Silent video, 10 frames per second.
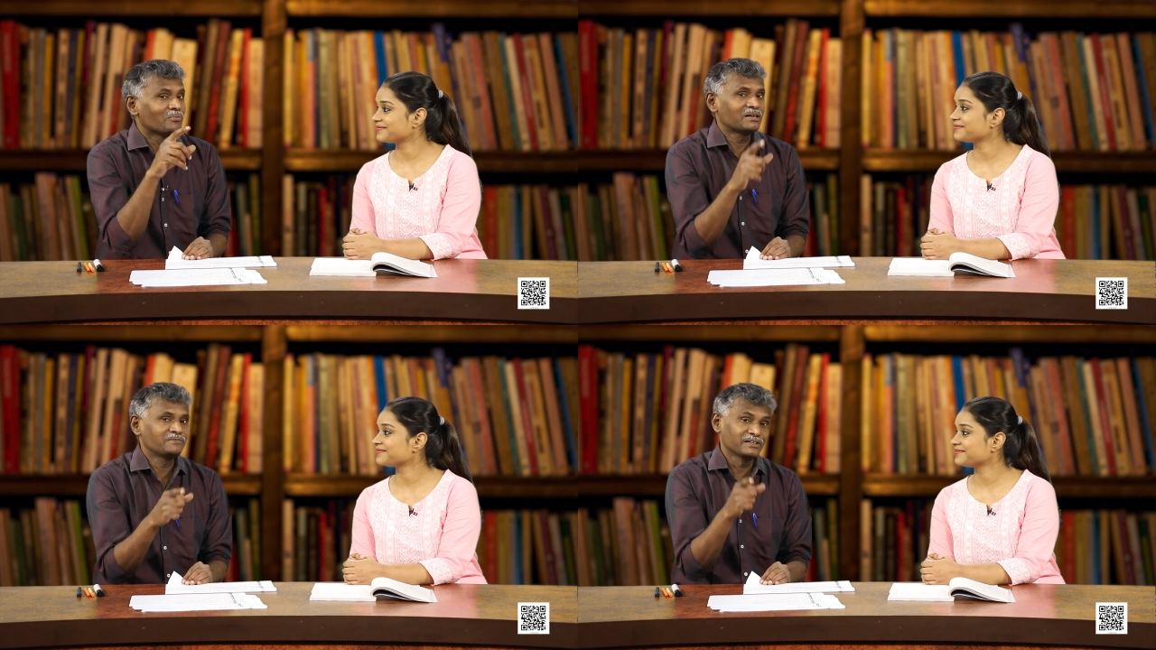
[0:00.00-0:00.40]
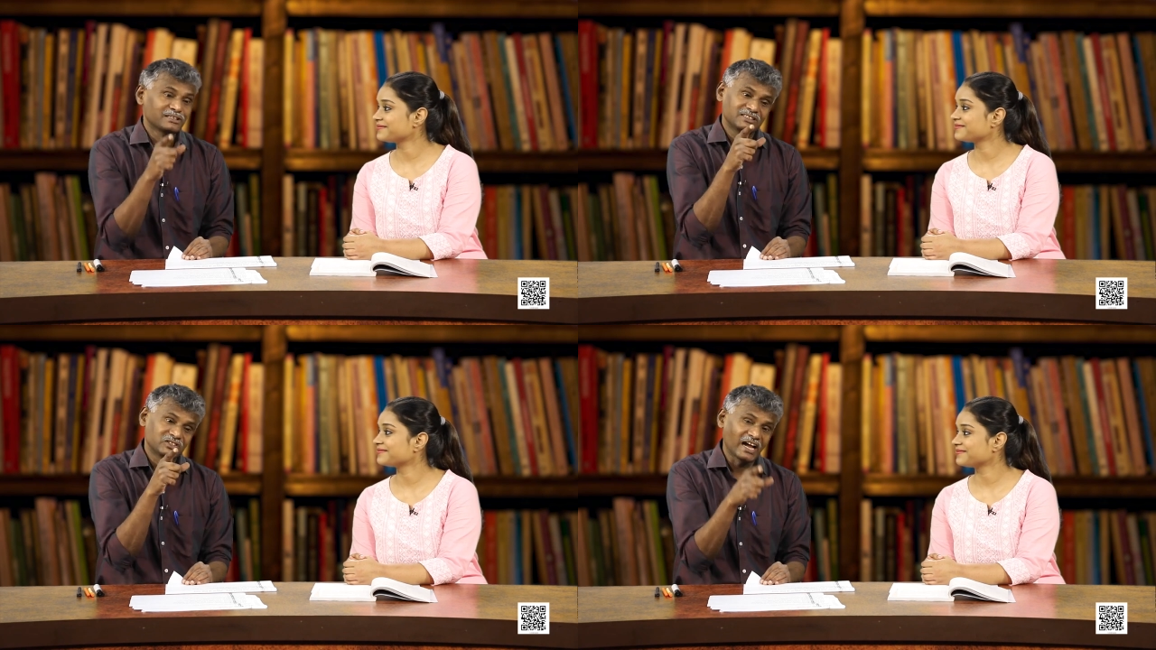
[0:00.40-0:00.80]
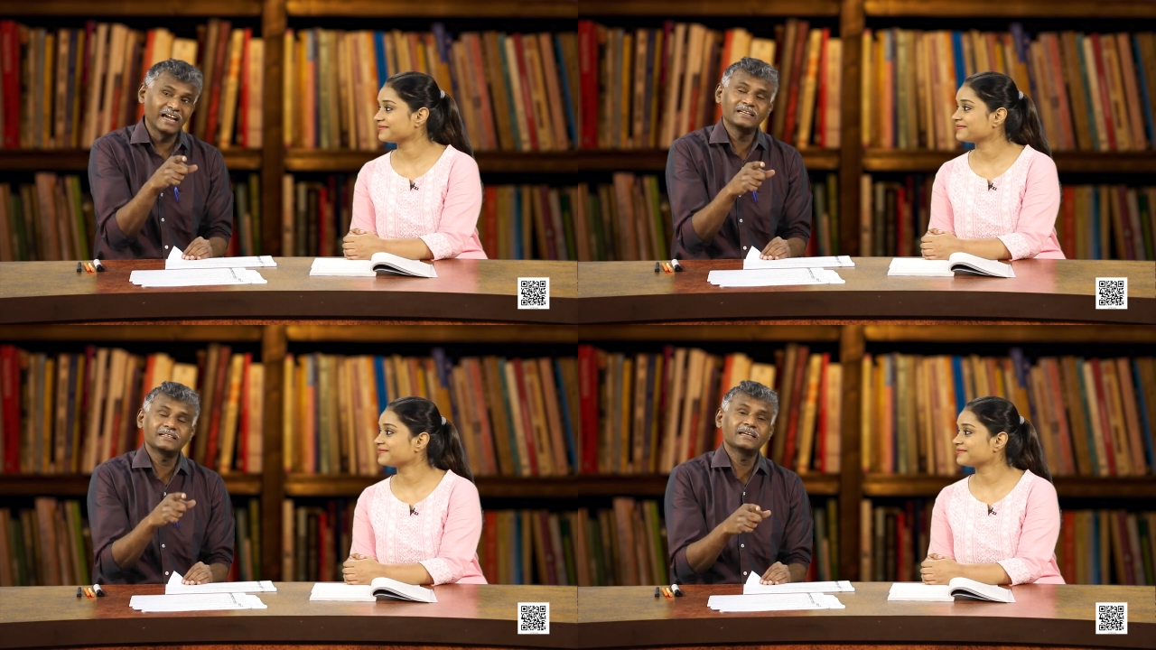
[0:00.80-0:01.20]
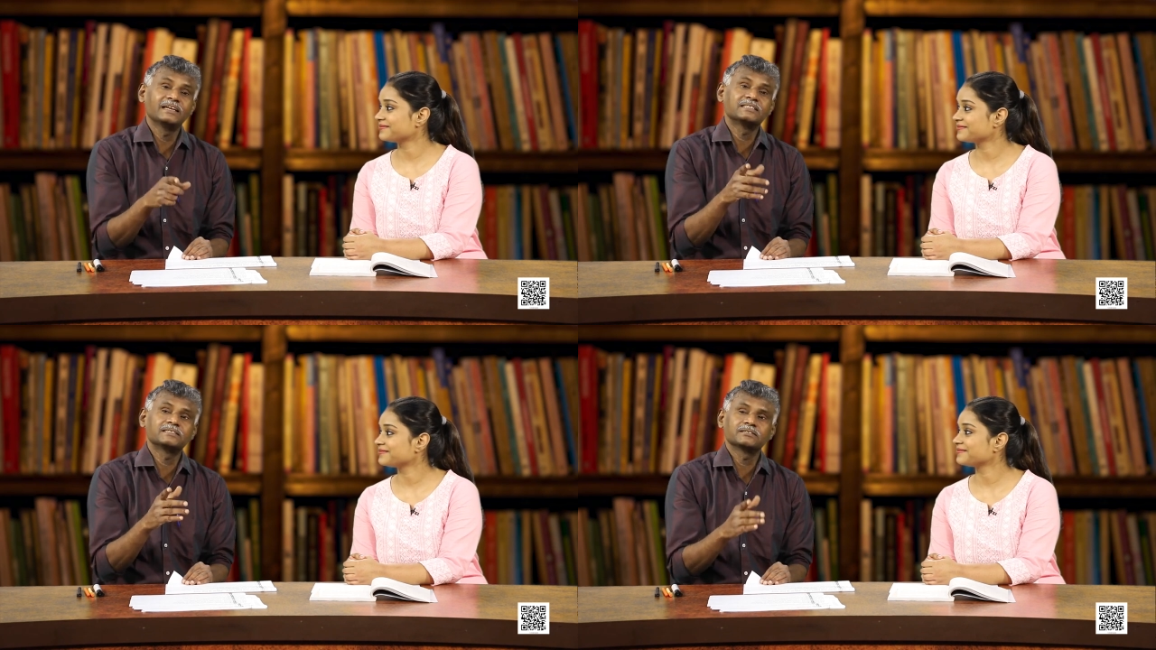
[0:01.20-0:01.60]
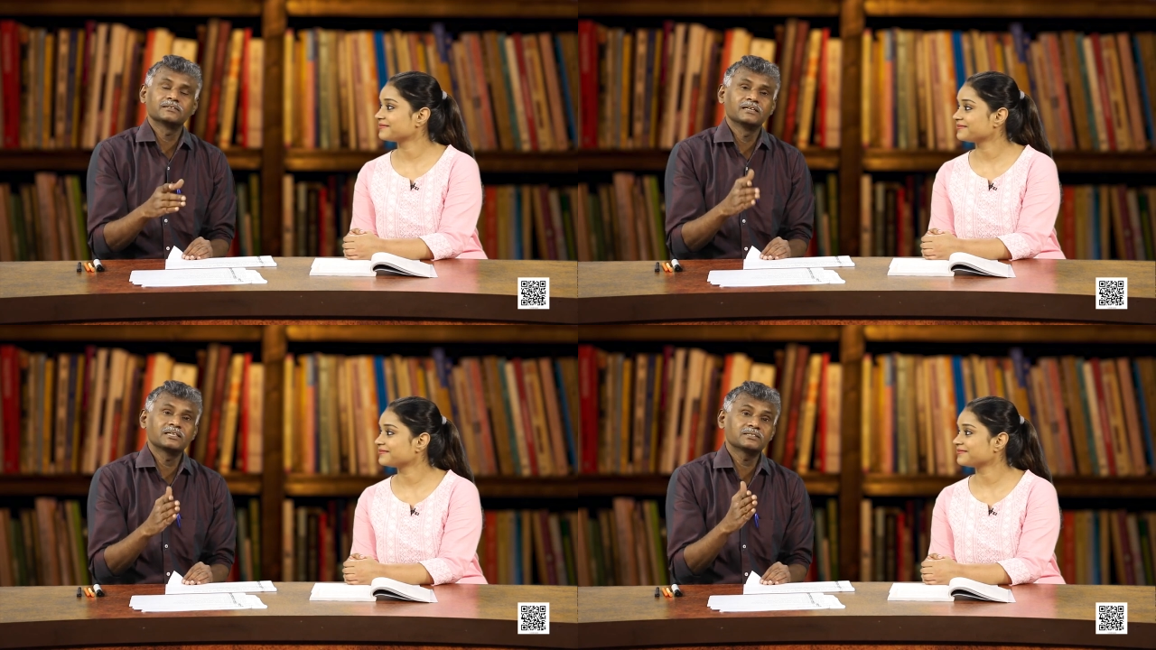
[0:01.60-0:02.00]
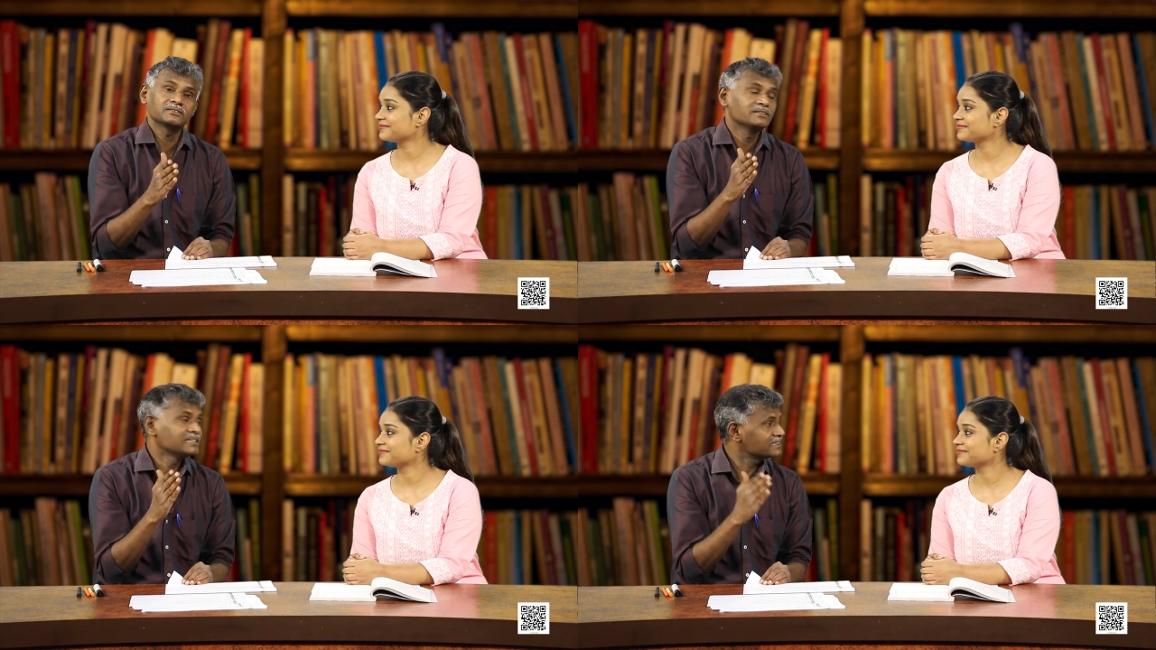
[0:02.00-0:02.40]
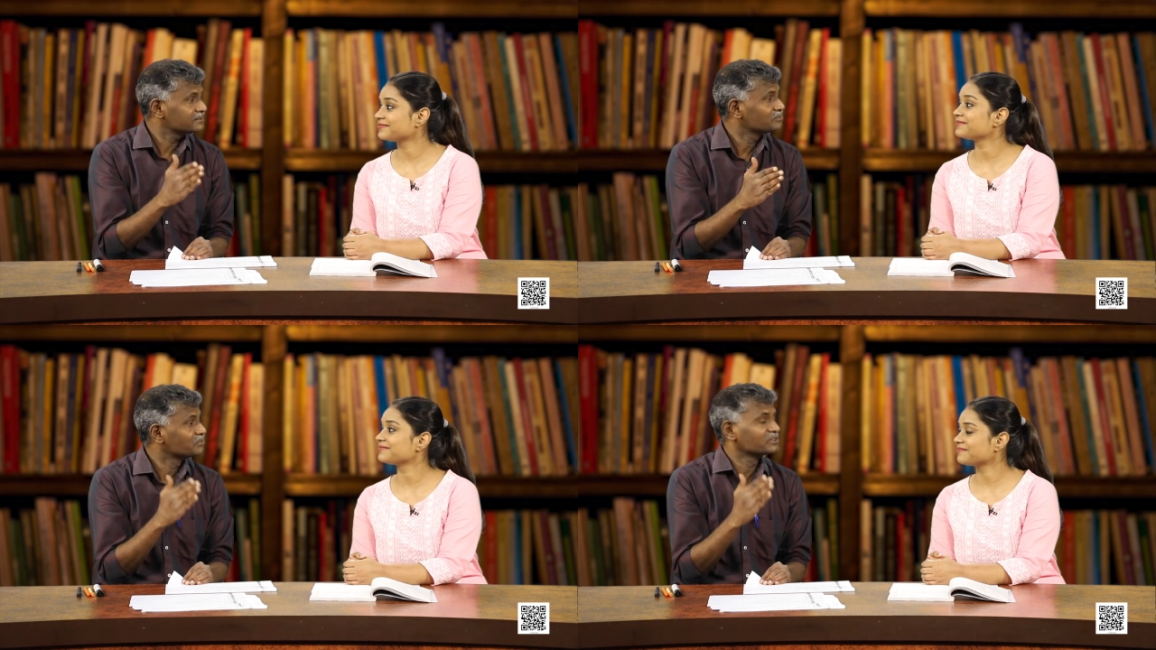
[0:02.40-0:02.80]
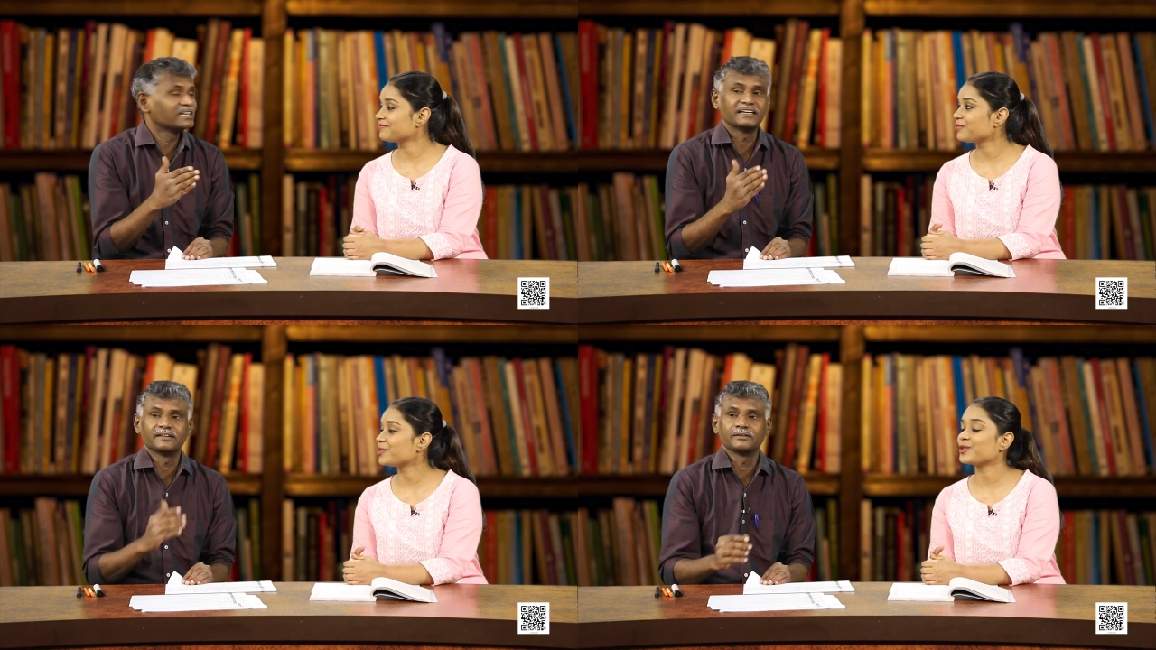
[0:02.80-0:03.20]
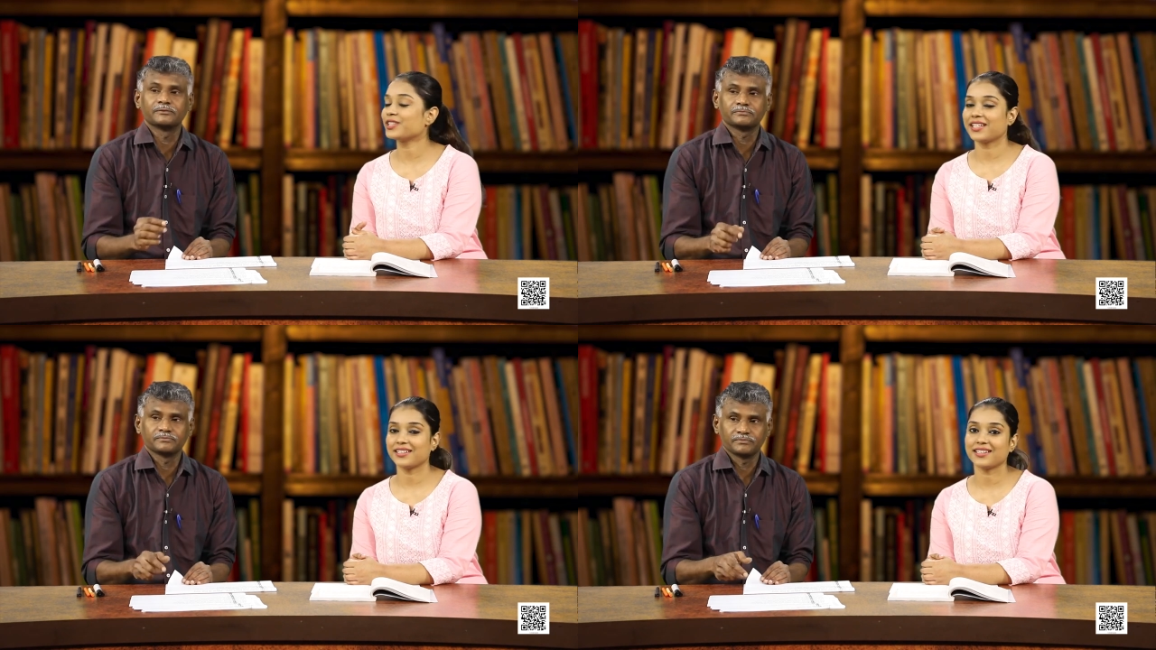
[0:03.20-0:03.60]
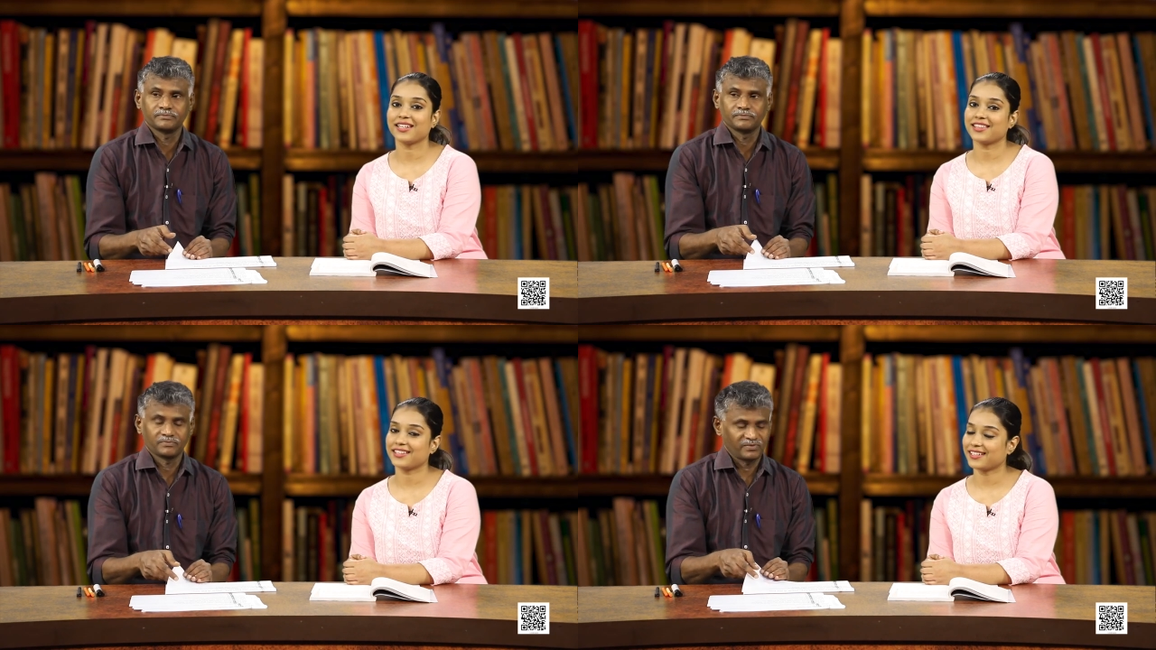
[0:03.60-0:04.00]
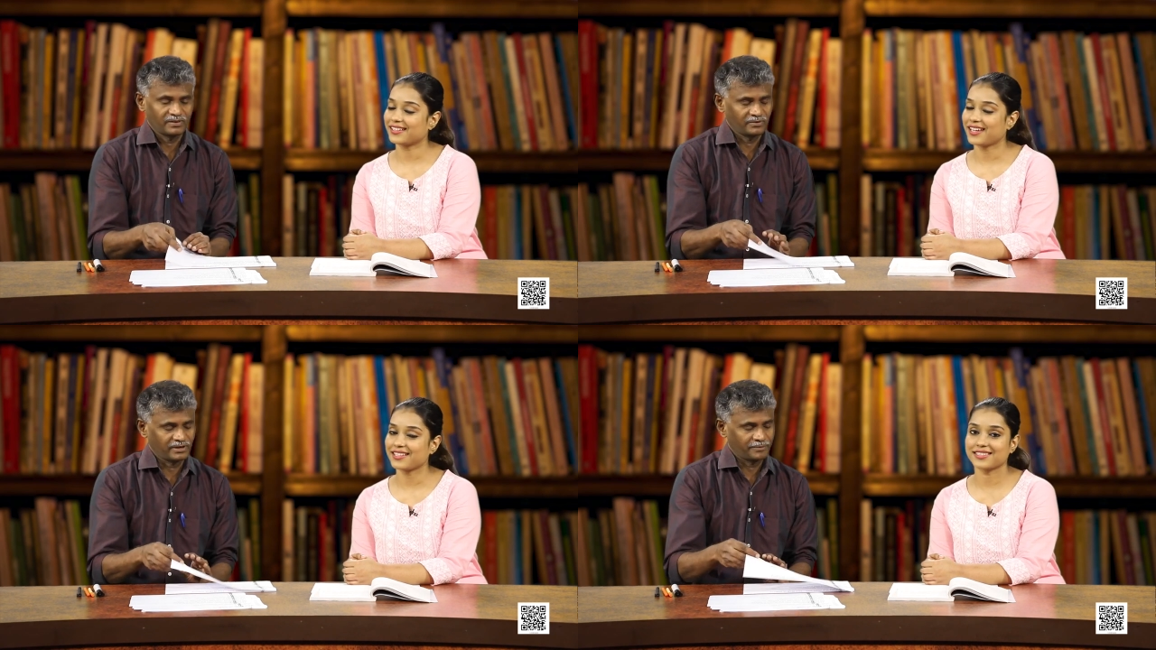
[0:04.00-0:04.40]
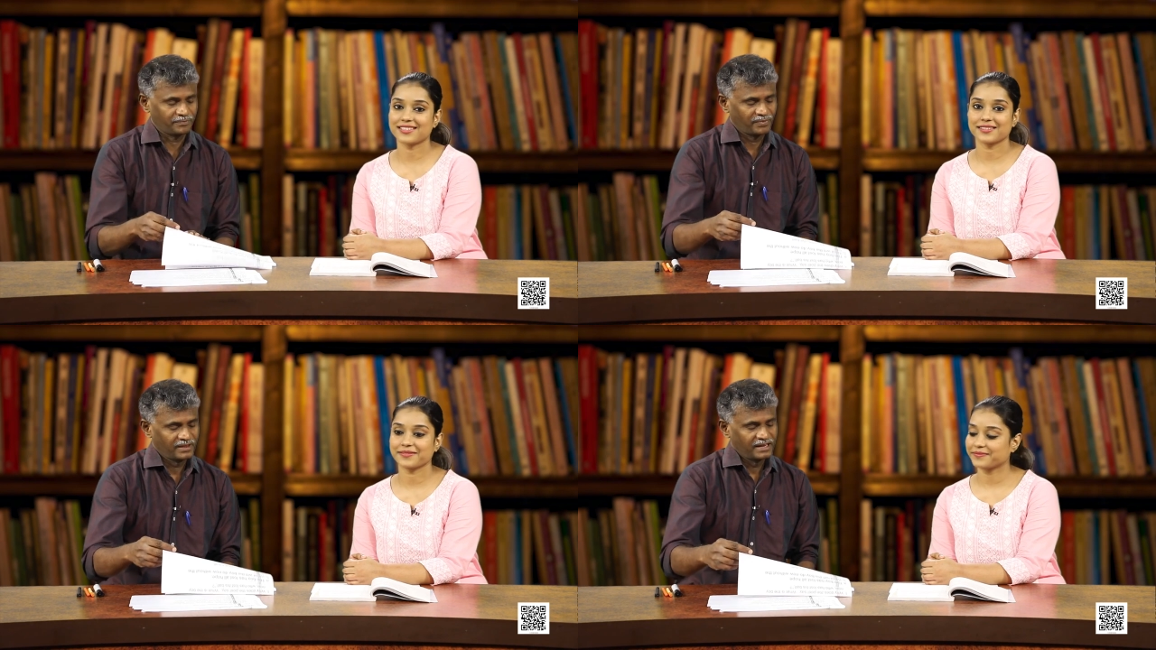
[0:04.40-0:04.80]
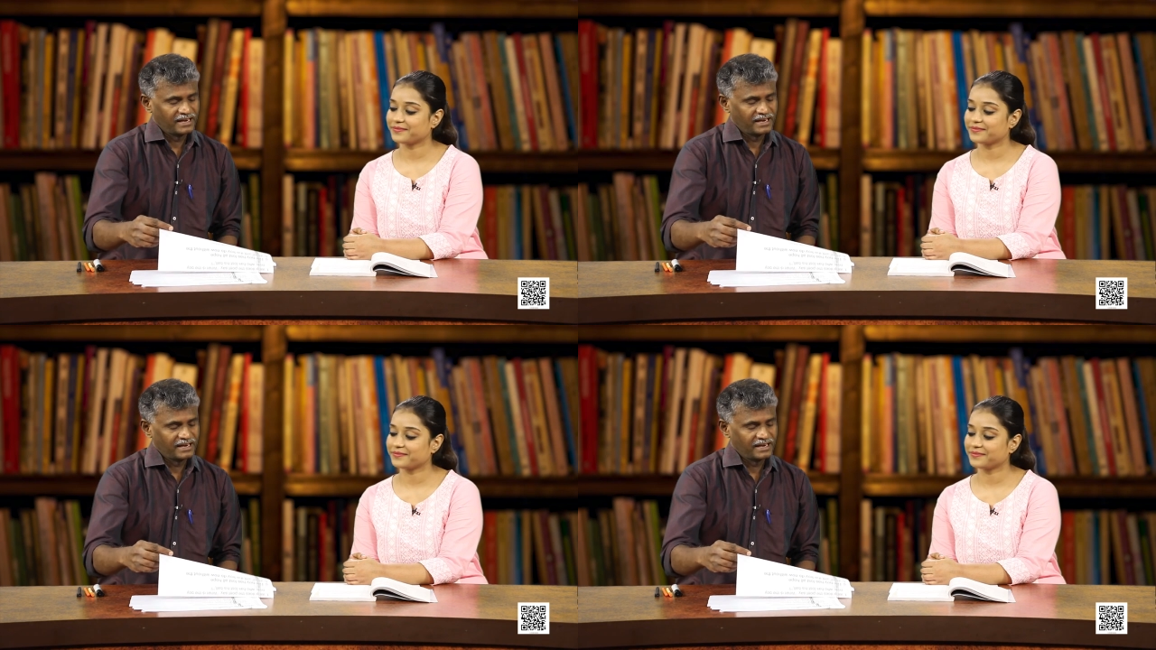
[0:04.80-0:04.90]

Speaker 1: but for the child, it's it's it's more than anything. More than anything yes. Okay.